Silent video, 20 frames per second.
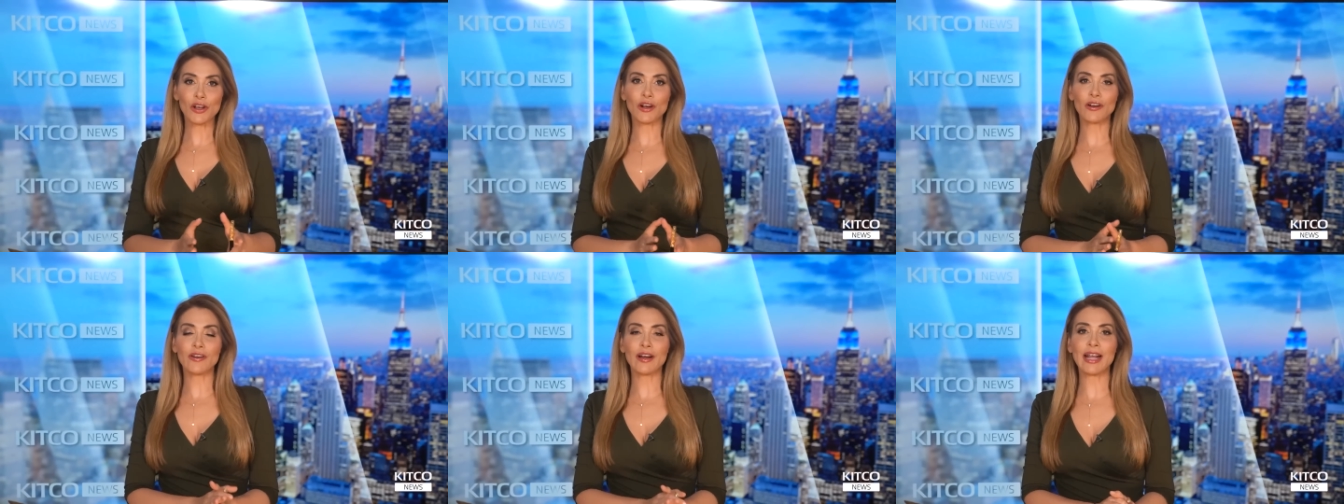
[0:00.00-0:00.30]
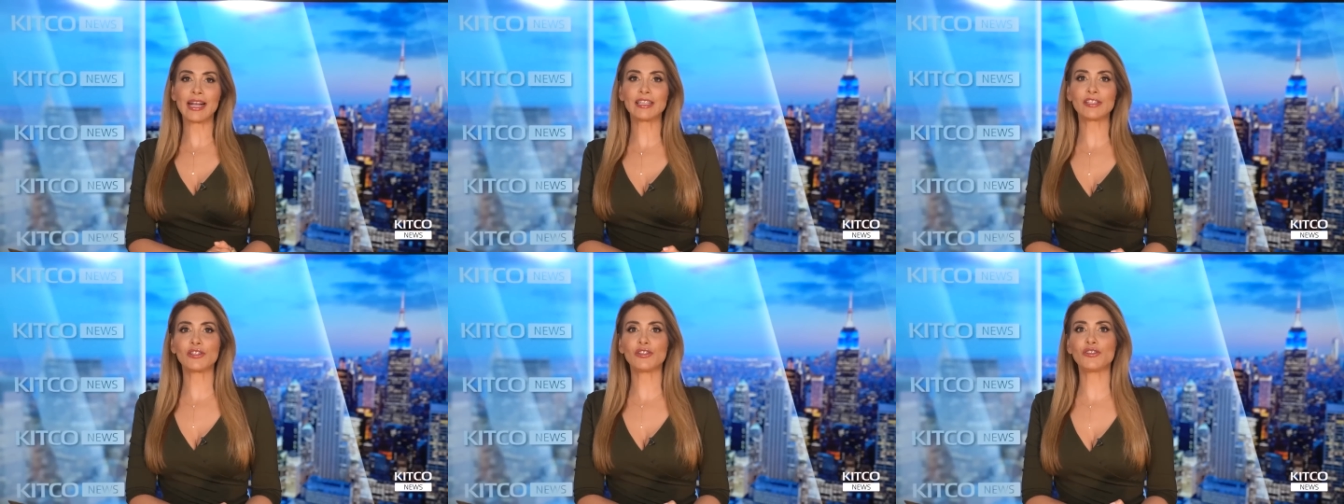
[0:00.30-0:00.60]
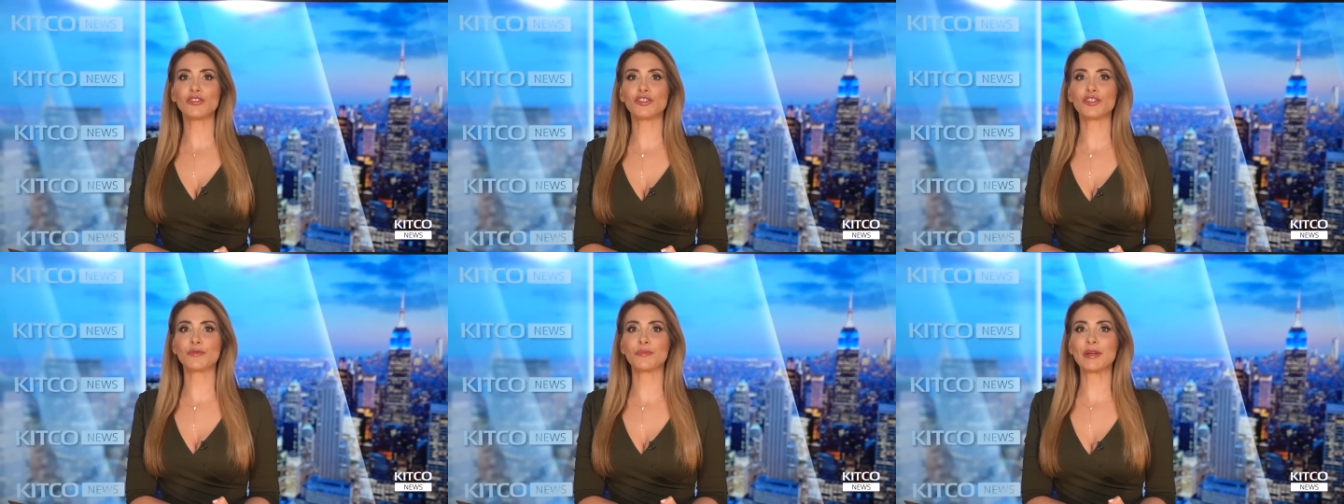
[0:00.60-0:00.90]
are, as you
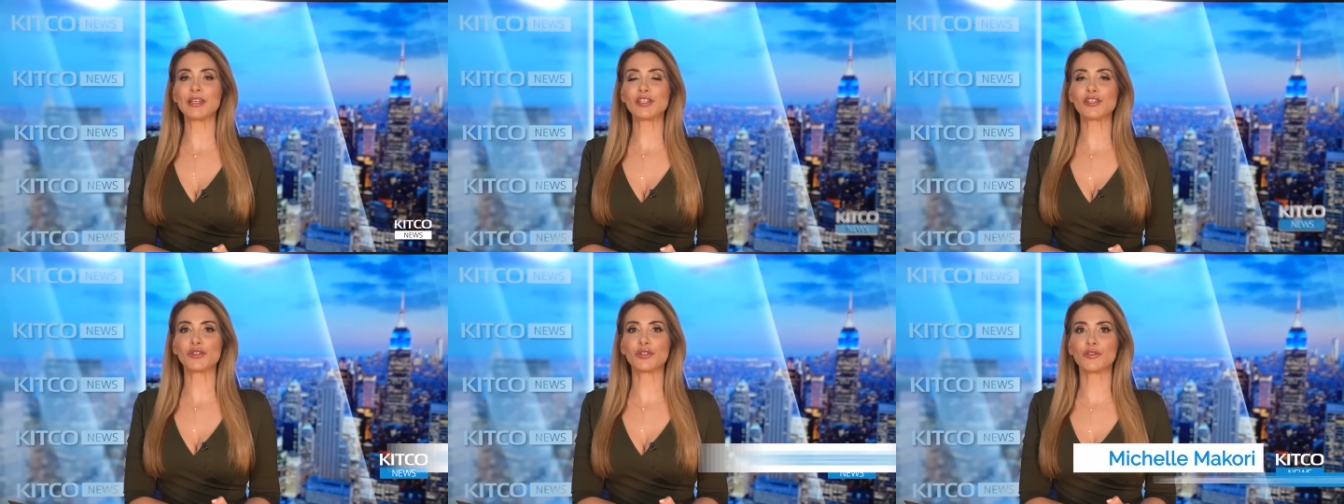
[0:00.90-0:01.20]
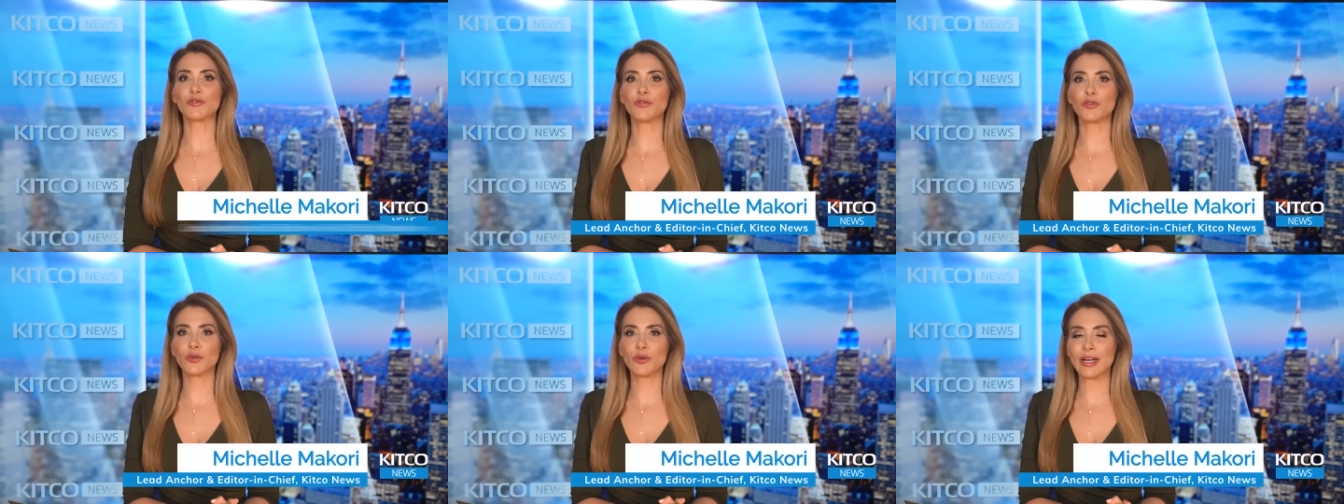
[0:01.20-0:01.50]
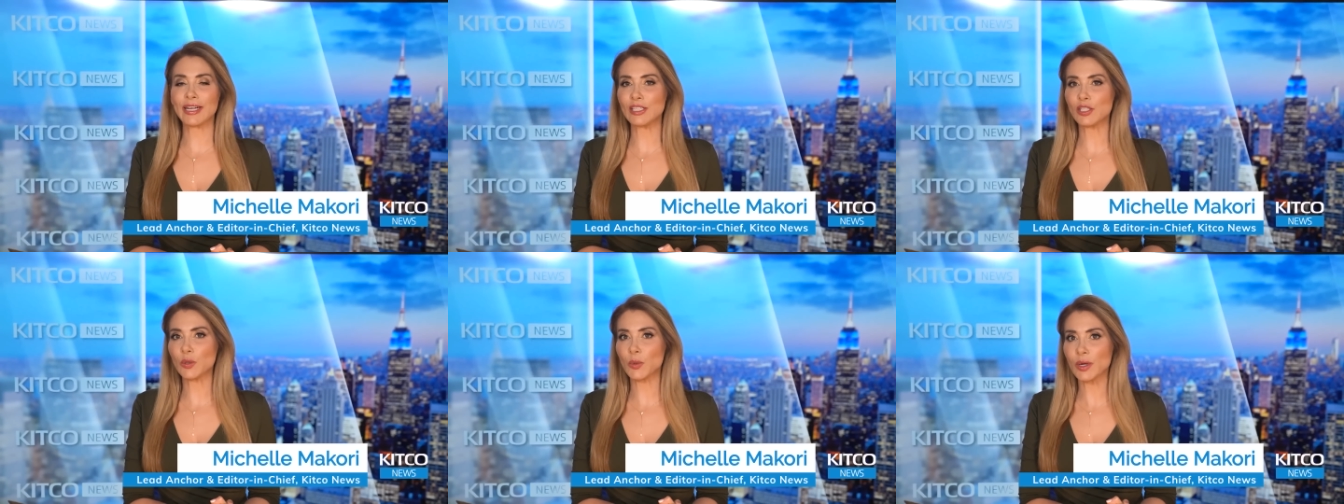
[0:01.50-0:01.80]
just mentioned, for
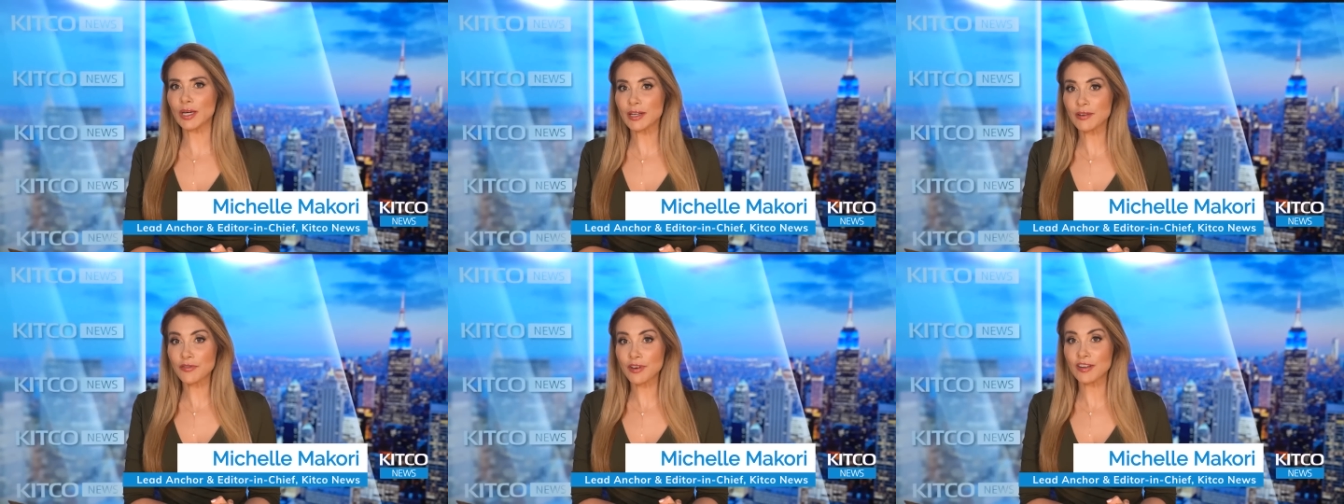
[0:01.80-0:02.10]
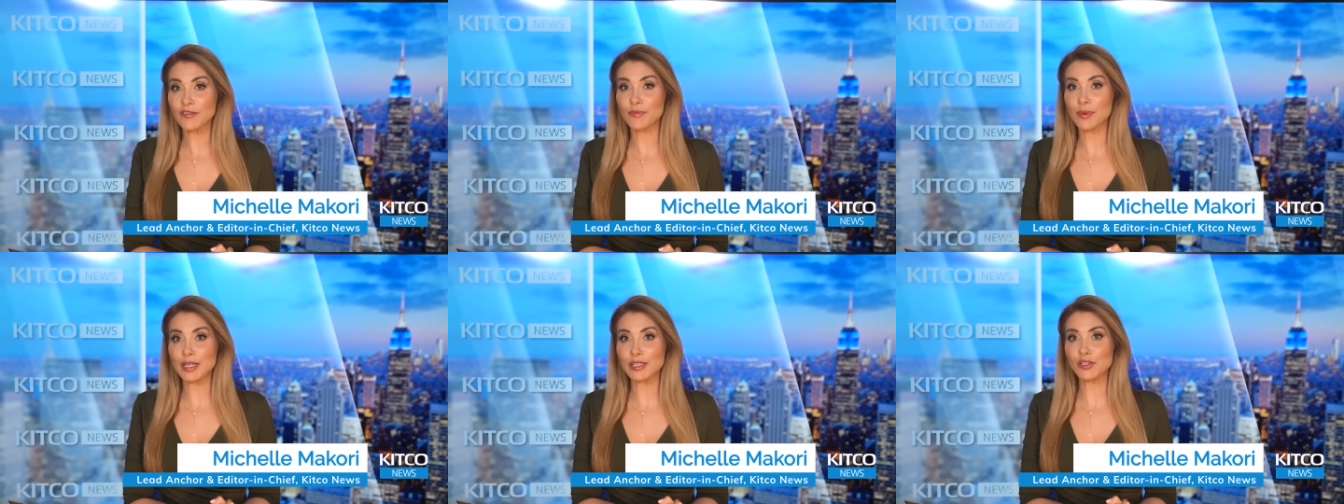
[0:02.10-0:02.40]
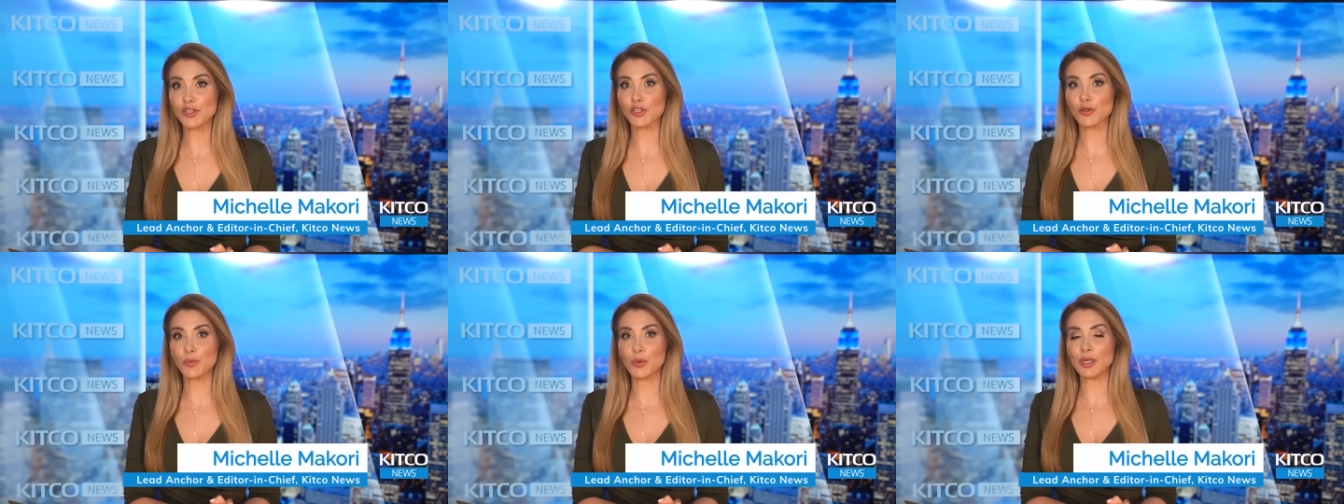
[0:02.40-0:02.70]
a 25
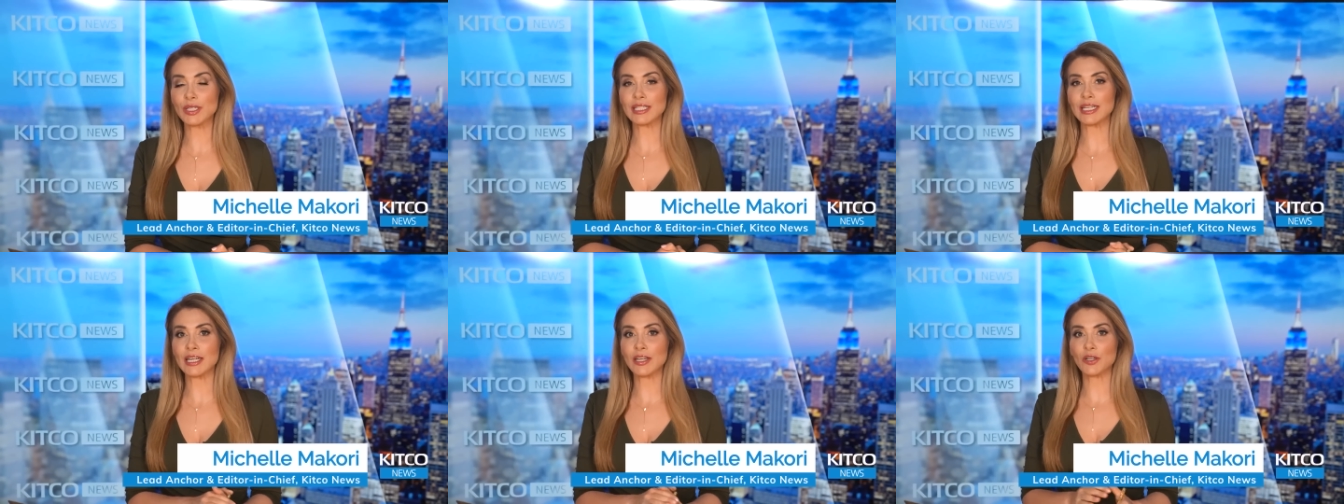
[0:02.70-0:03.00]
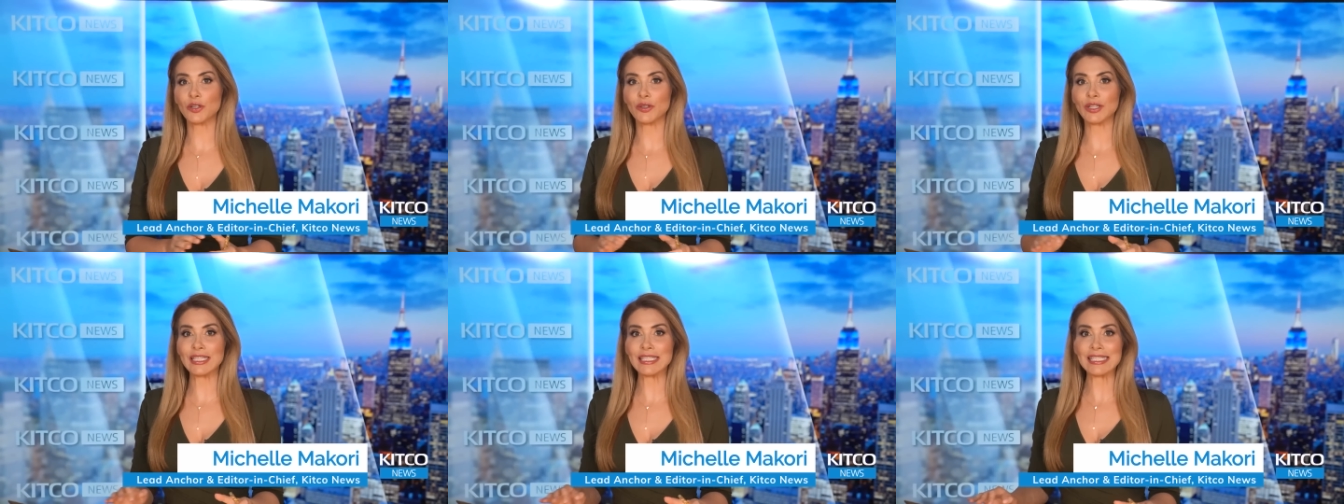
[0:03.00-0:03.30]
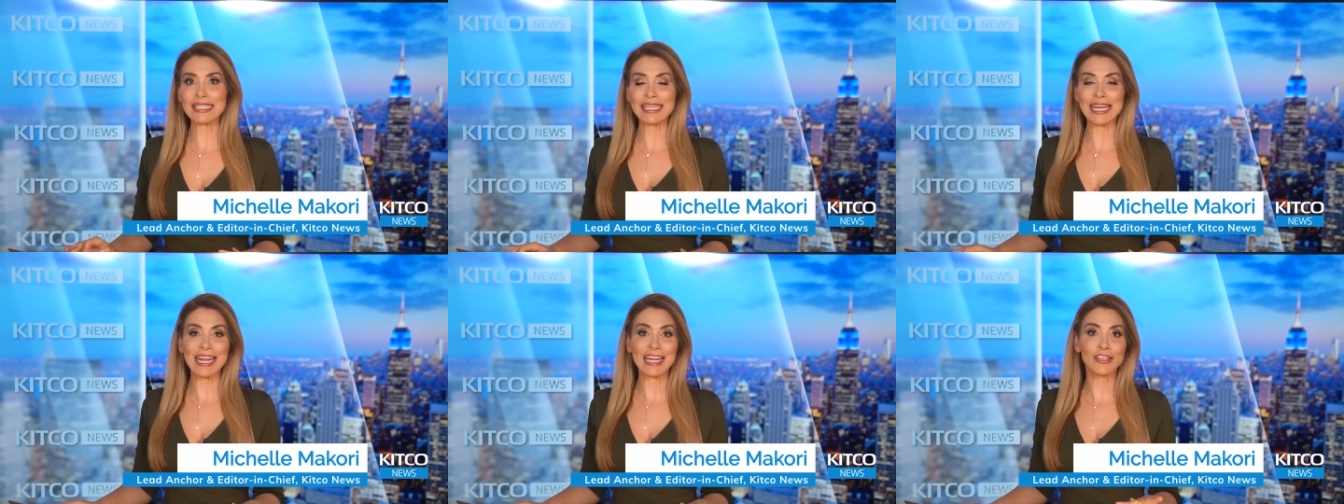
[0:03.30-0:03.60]
basis point
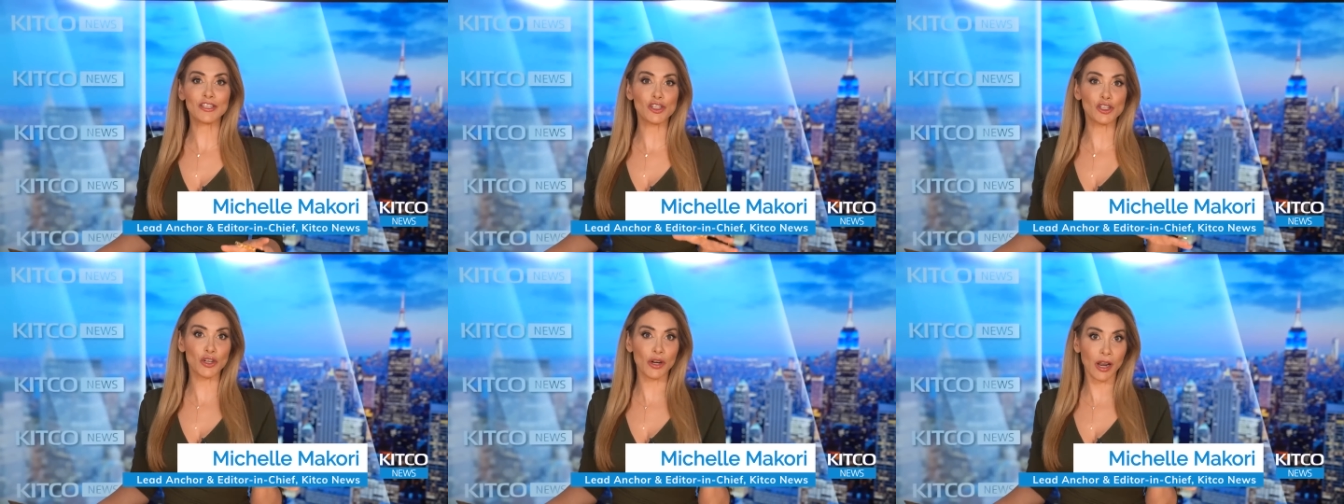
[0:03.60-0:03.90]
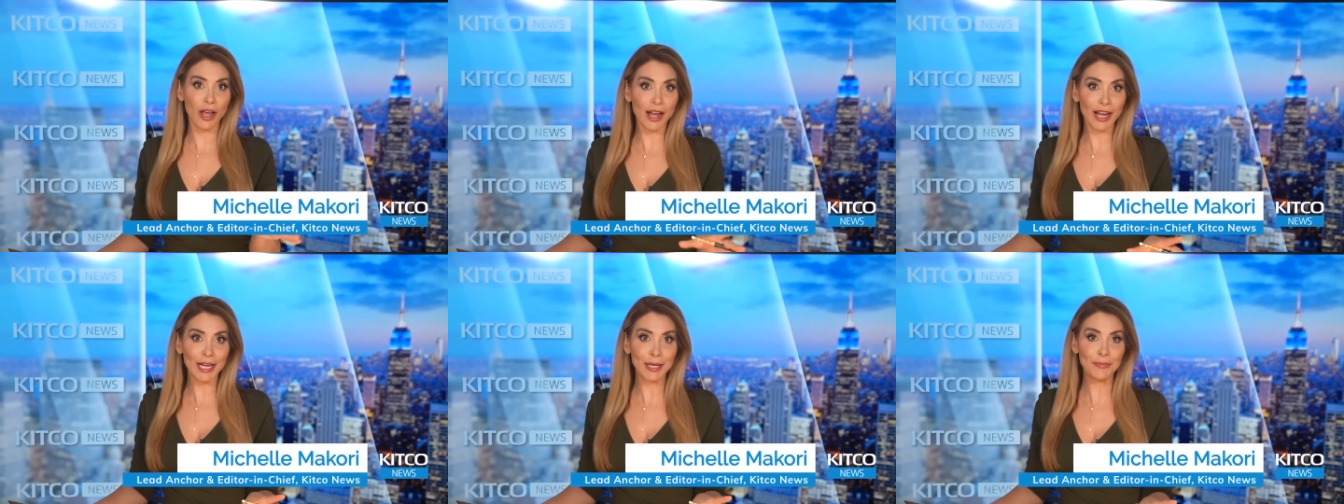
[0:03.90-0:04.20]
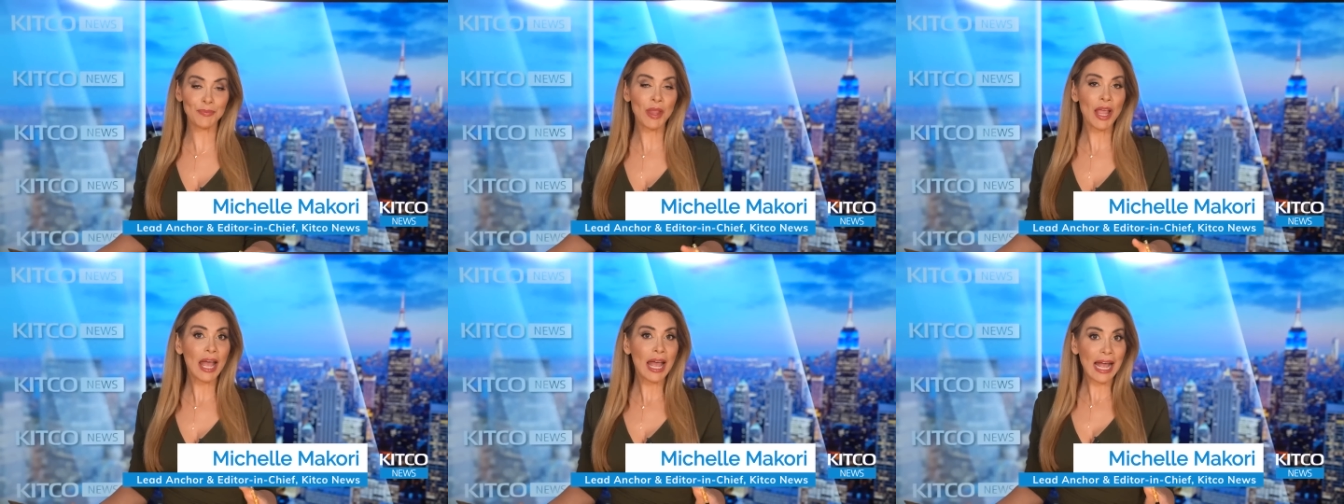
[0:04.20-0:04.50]
increase in July.